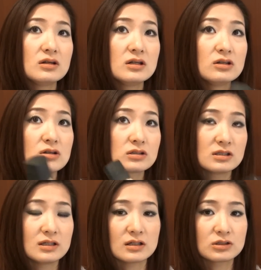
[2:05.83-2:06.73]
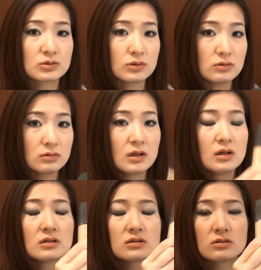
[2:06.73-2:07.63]
it looks natural,
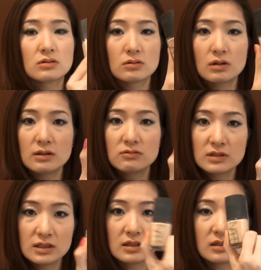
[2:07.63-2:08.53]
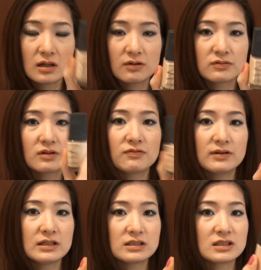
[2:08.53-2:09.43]
so I really love the
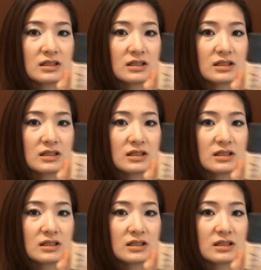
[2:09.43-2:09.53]
finish.